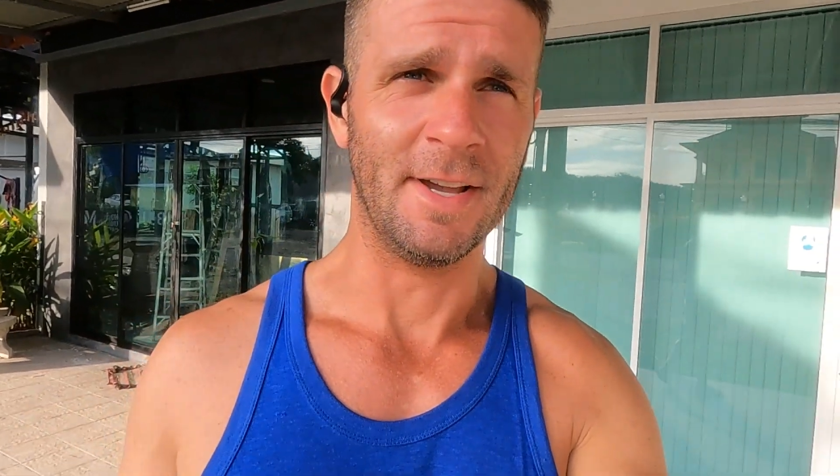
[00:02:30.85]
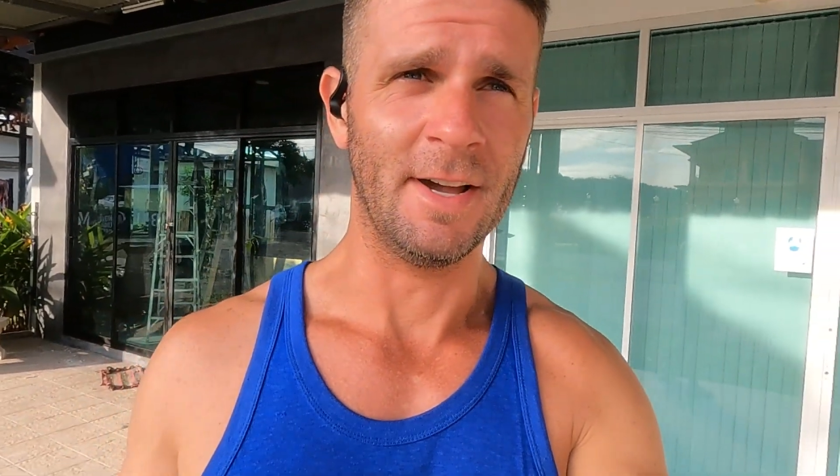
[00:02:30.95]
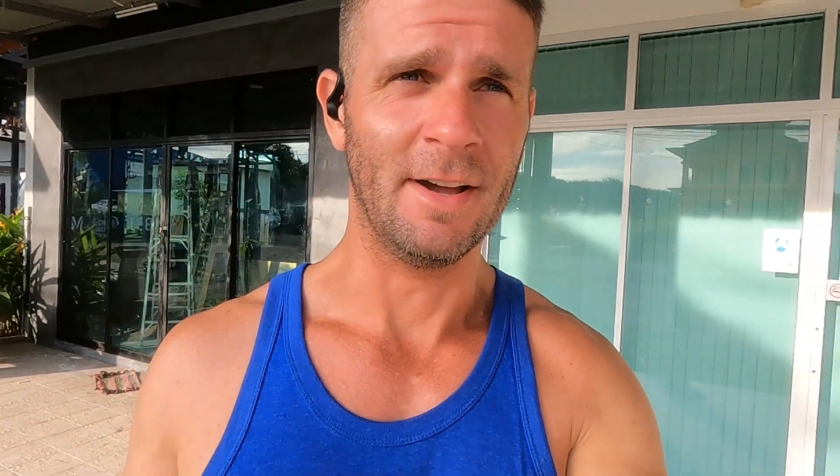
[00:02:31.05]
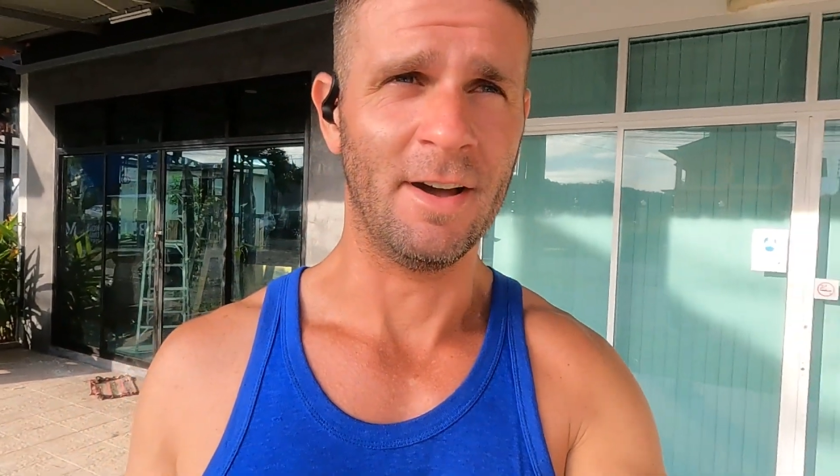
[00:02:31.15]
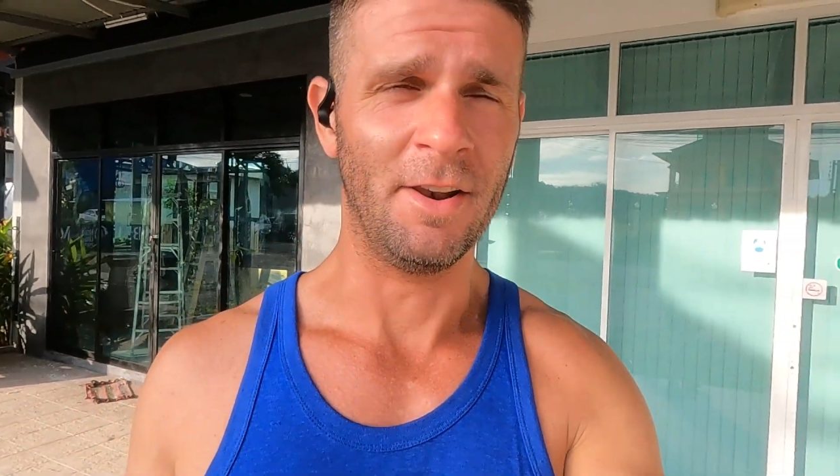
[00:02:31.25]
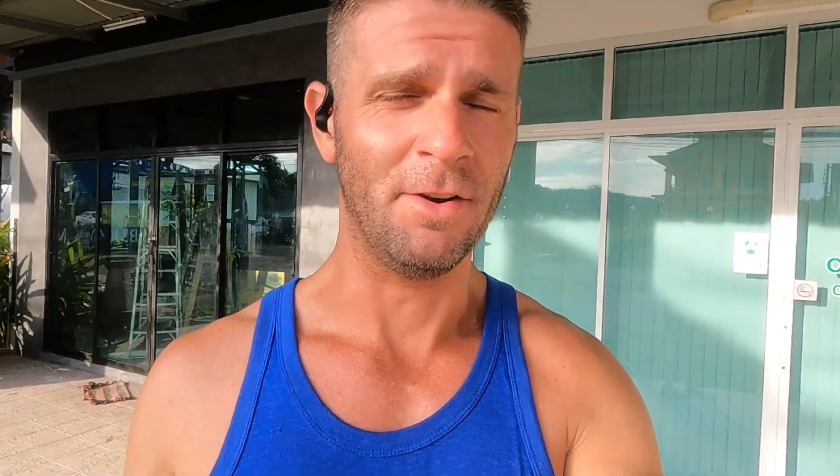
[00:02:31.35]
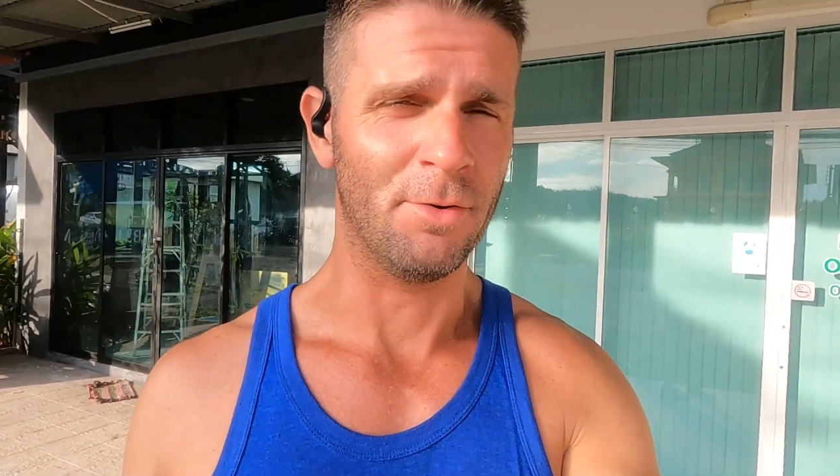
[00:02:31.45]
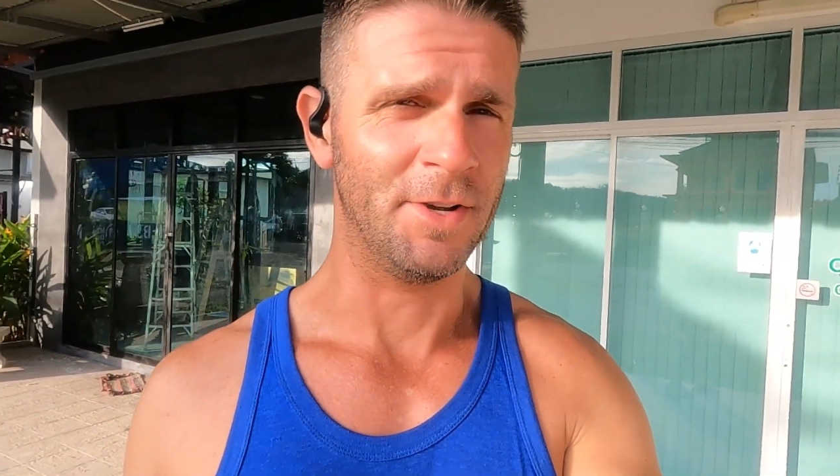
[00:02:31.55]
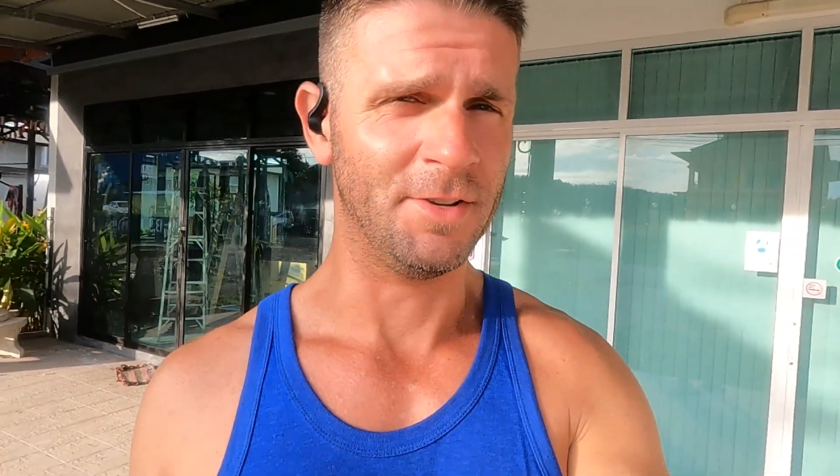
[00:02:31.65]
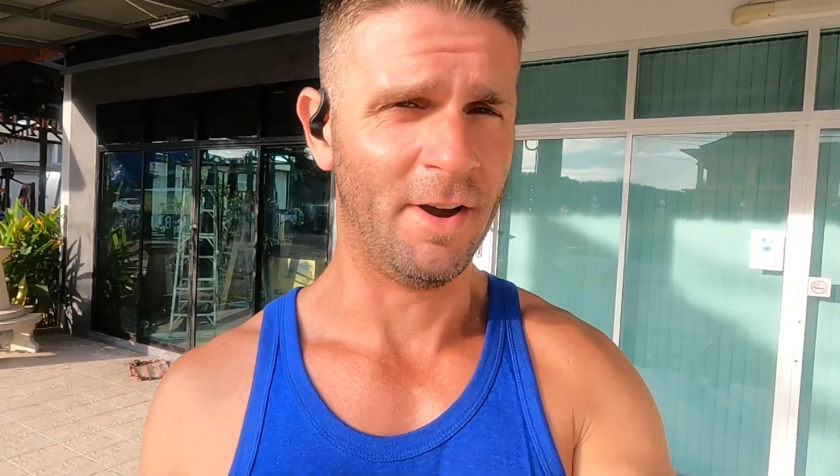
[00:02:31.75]
Uh, I don't
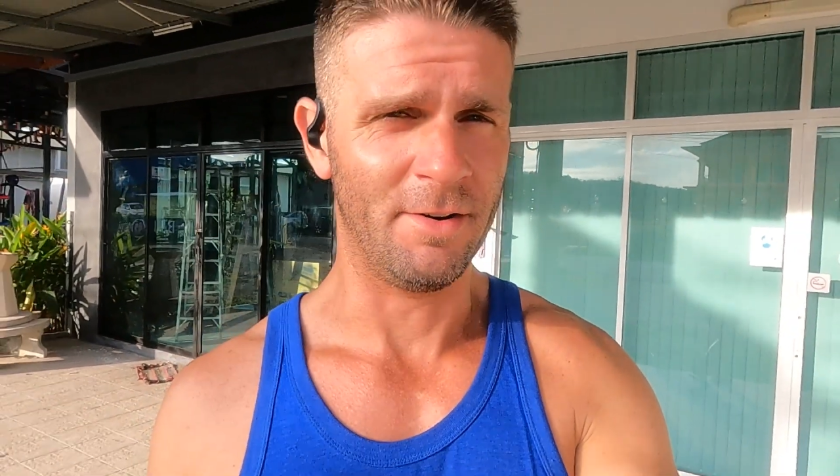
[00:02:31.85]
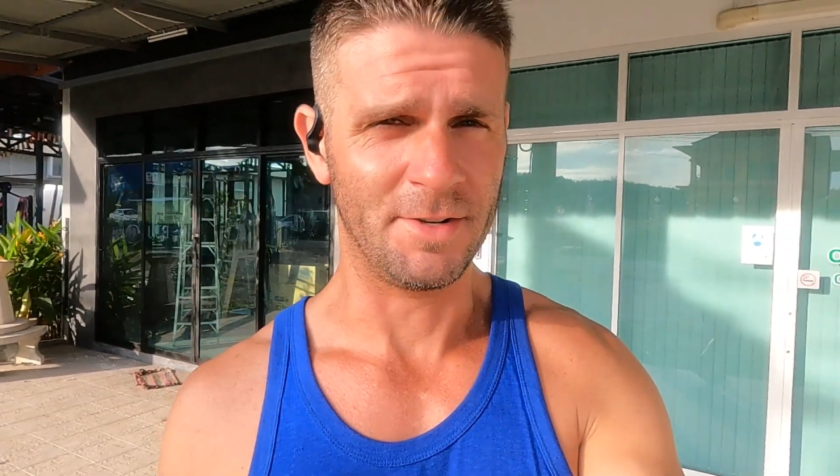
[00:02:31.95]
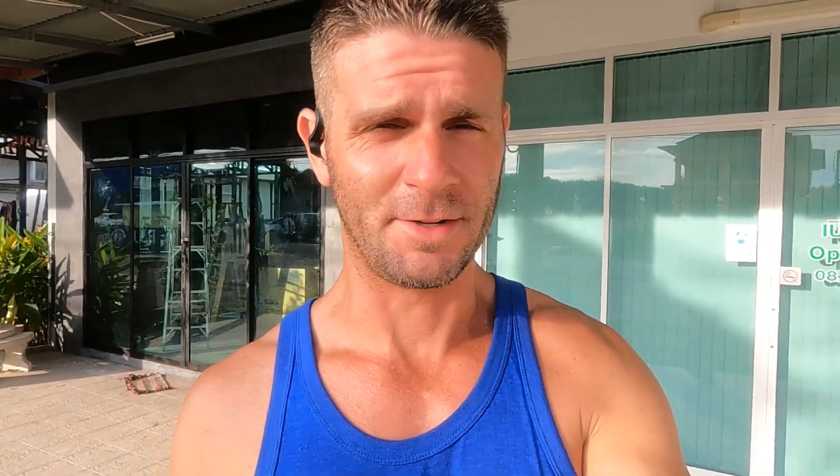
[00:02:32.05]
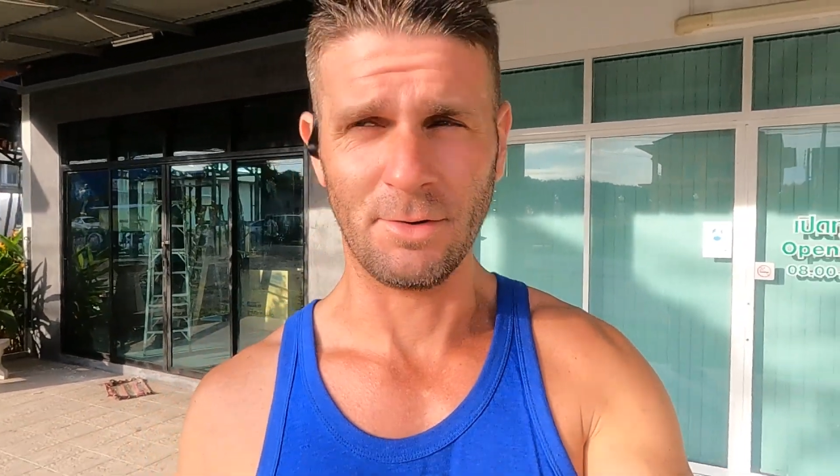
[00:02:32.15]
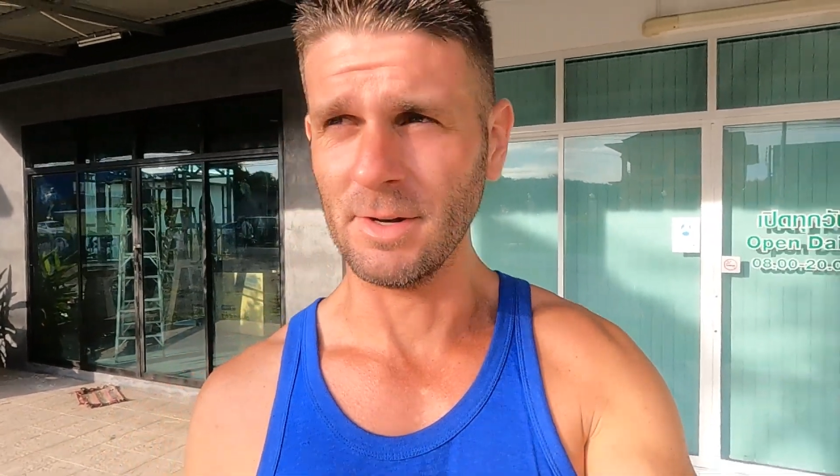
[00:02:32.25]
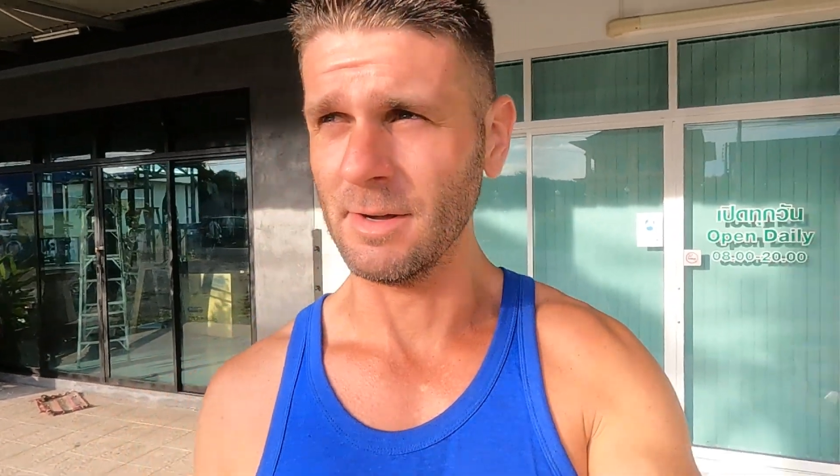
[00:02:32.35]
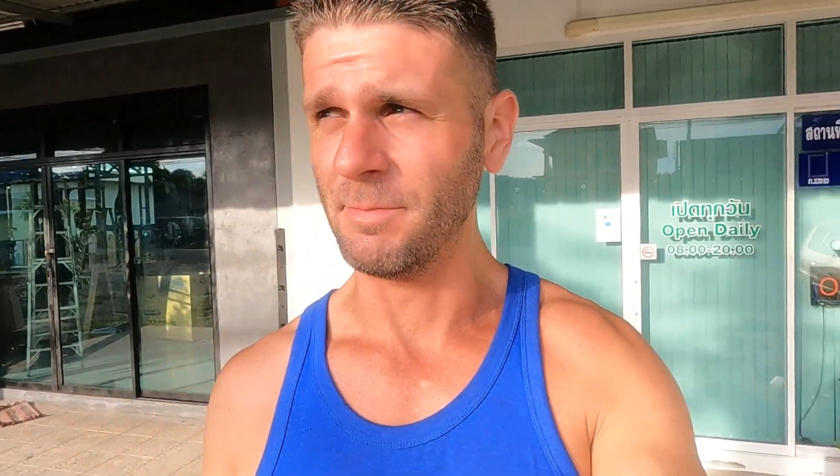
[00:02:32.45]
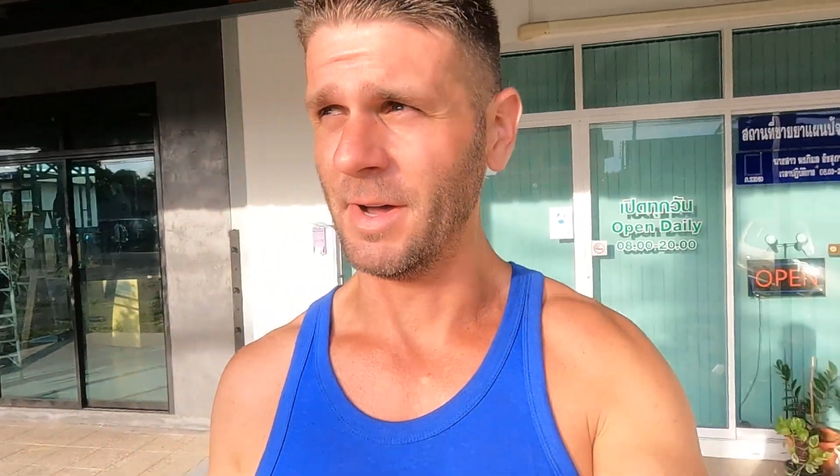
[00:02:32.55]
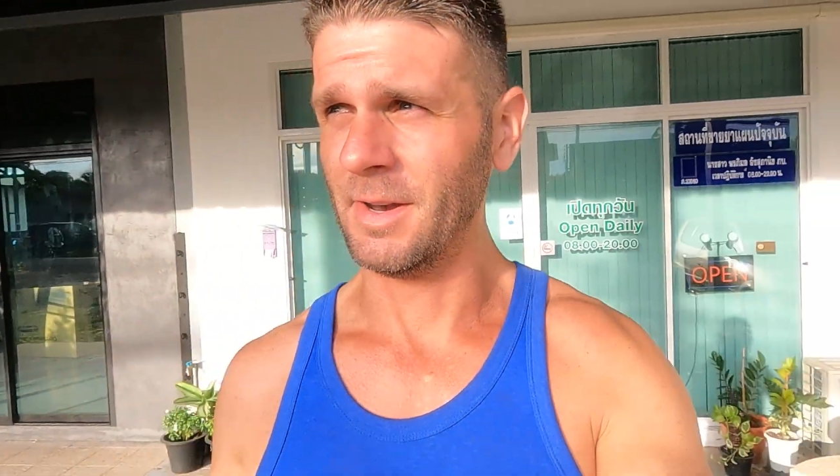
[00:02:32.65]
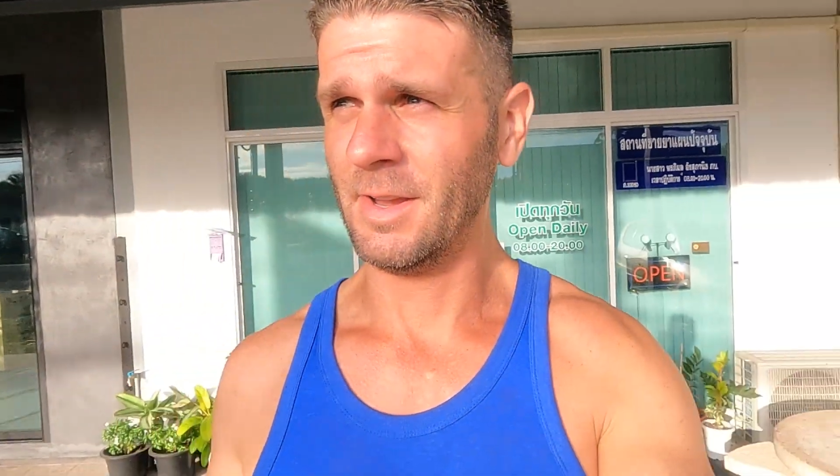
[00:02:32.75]
always hire a scooter,
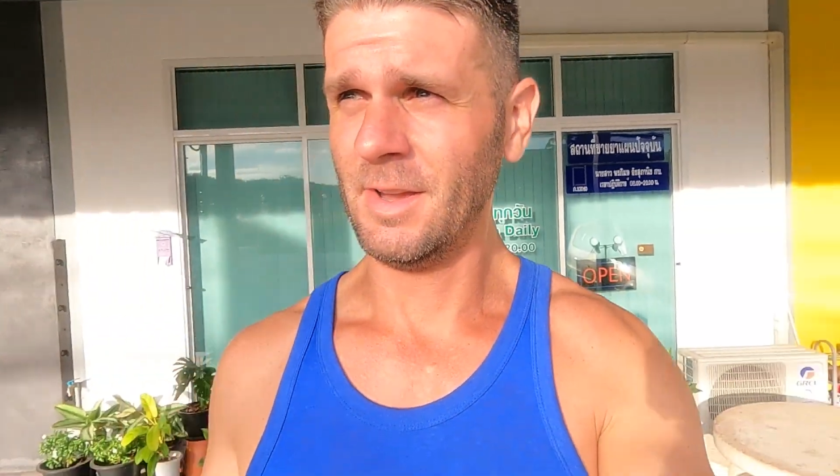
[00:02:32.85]
but